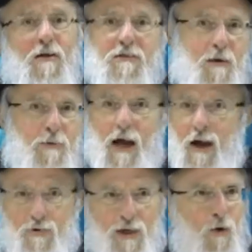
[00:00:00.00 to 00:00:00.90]

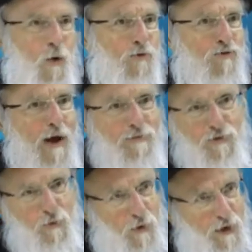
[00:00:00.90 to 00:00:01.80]
Somehow they all drive
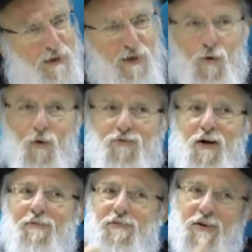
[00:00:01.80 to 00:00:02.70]
to work and they all
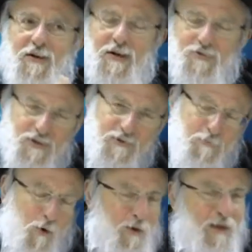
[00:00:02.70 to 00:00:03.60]
drive to, to the
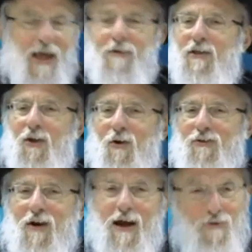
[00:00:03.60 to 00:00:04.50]
ball game and they all
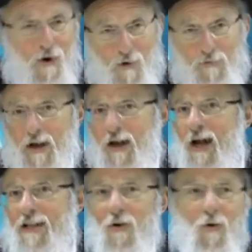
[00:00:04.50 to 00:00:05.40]
drive home
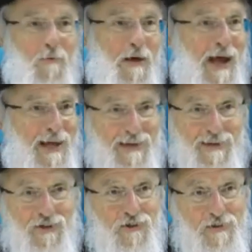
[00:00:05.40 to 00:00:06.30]
and they all manage.
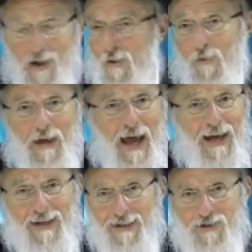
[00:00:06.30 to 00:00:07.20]
They all
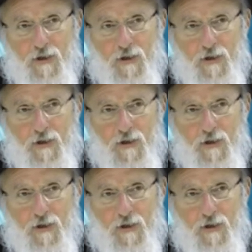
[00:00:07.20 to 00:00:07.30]
manage.